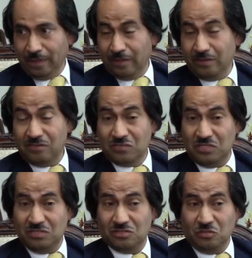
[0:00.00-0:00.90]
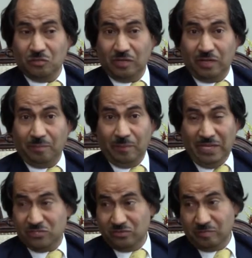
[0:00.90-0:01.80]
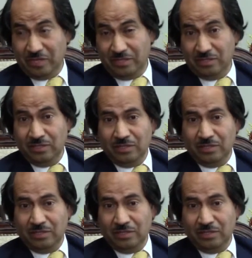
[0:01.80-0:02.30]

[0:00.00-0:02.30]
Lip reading: And I've seen some amaze on my